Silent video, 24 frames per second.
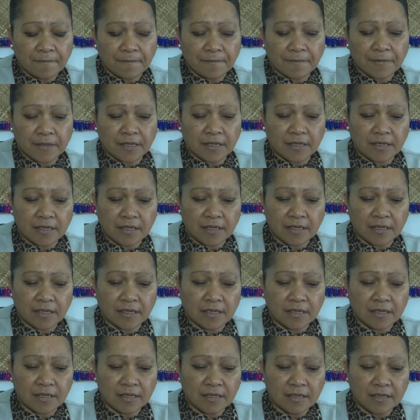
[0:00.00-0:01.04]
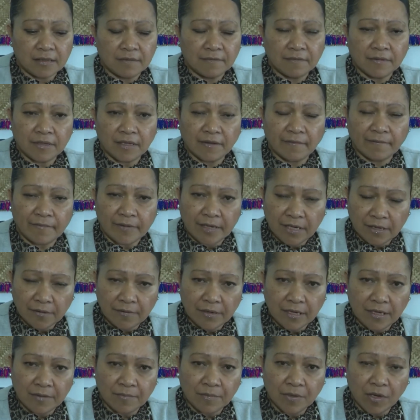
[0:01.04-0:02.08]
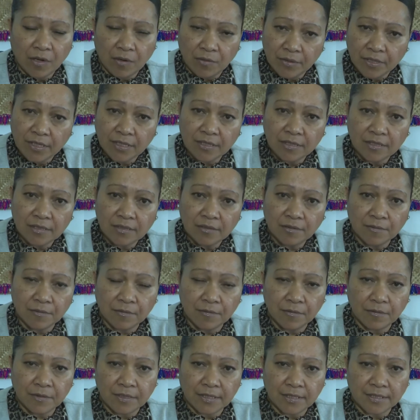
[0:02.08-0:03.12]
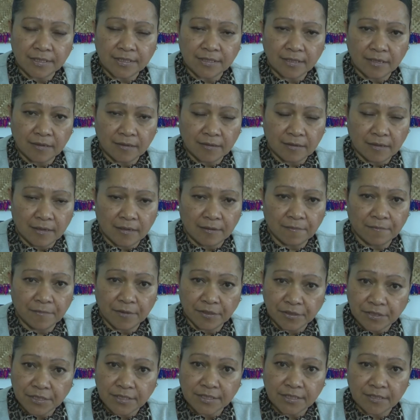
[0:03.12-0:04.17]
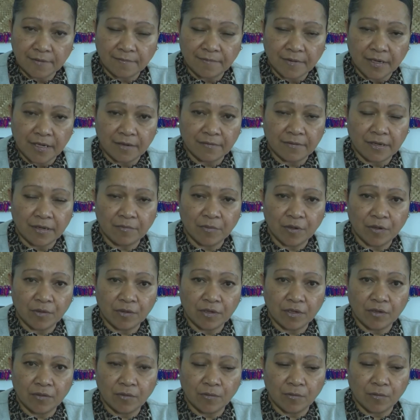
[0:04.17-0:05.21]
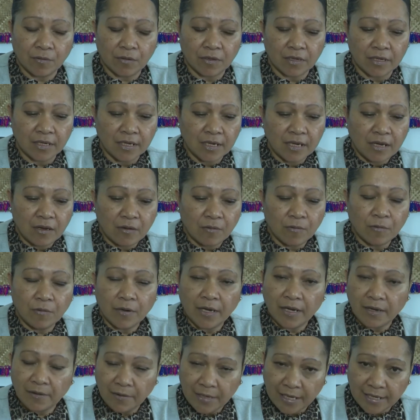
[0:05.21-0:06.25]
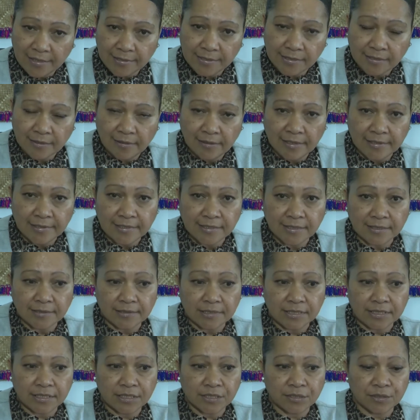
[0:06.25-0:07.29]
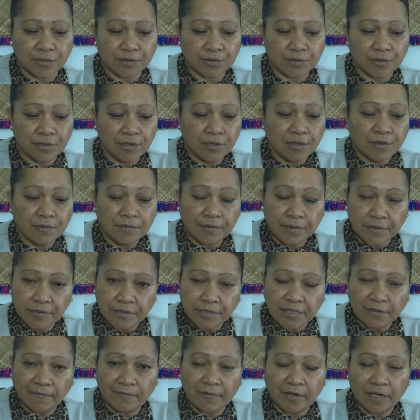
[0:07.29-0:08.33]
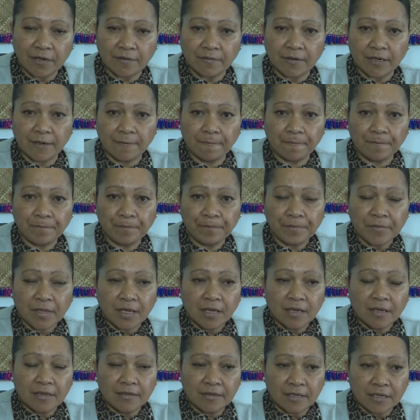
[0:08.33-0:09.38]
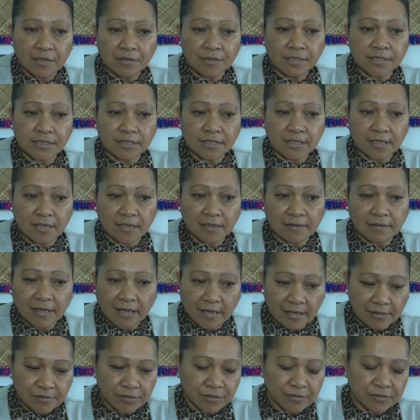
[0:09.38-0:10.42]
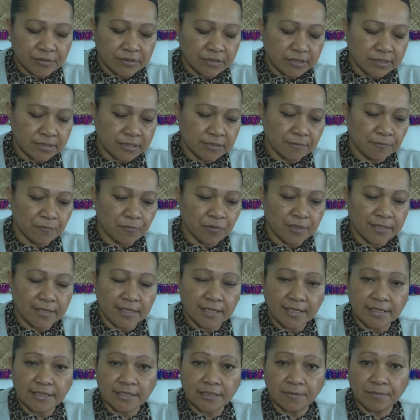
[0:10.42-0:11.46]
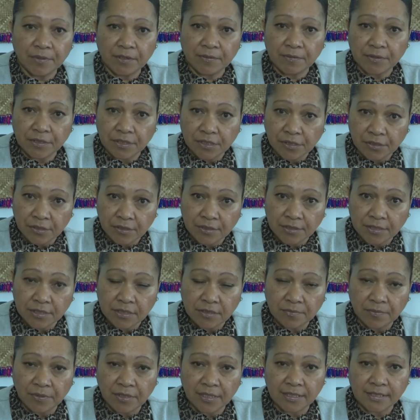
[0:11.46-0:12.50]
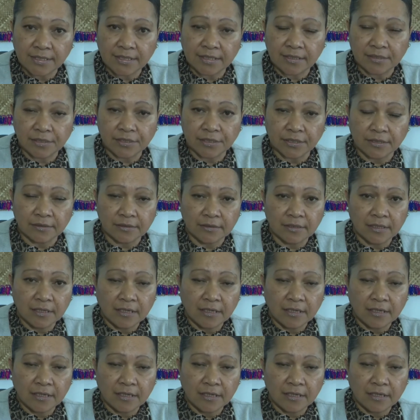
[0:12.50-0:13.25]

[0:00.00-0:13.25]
the firearm owner who is a registered firearm owner or who has the license to use the firearm, those cartridges will need to be returned to the police station